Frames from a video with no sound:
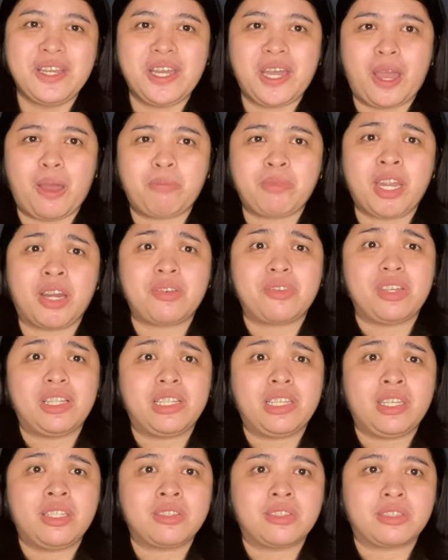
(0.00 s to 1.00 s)
I'm not
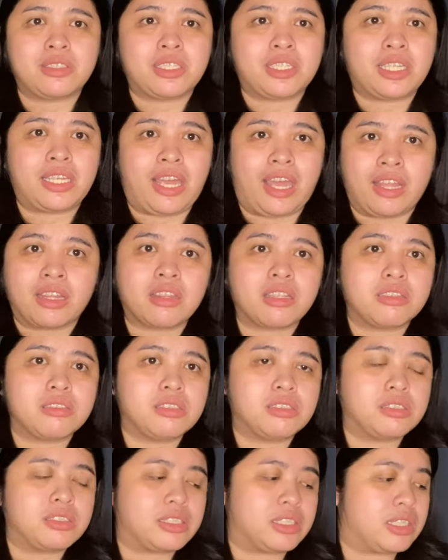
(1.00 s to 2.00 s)
really into
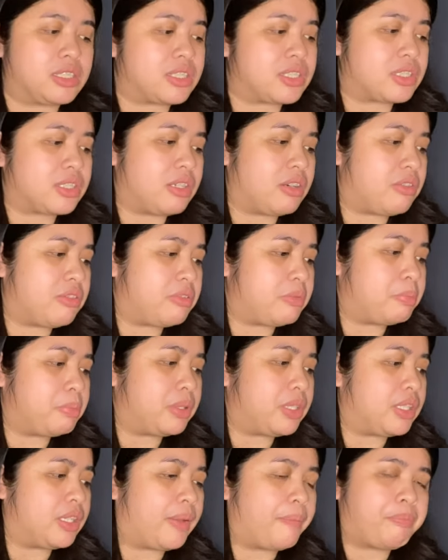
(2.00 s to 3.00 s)
candles and stuff,
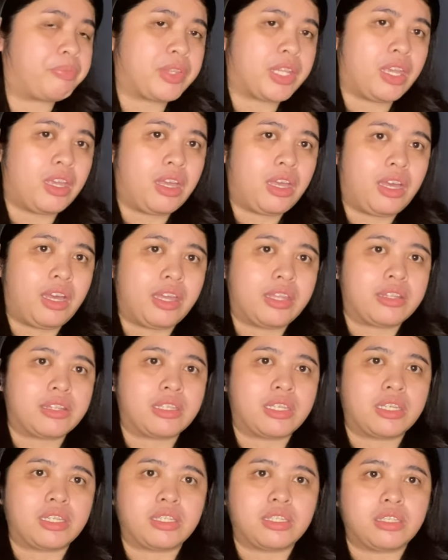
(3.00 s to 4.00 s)
but I
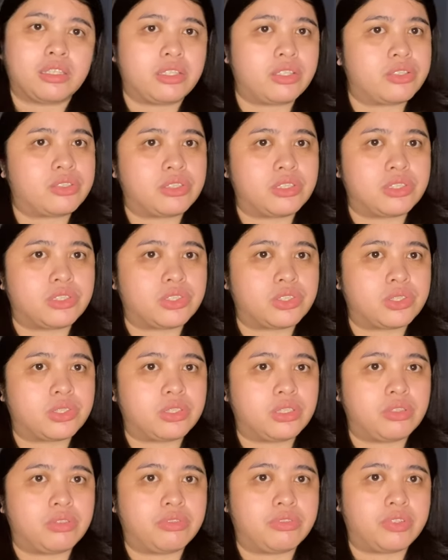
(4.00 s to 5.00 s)
think this is
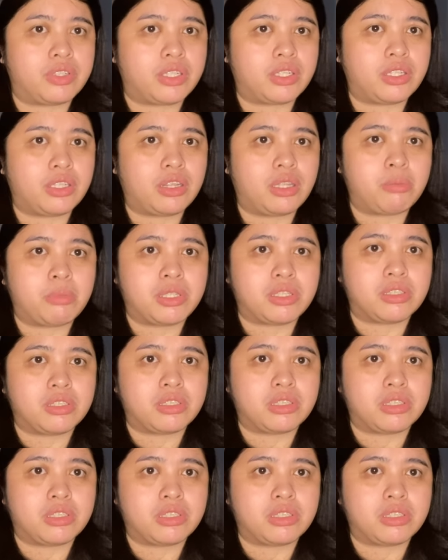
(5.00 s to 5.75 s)
a very limited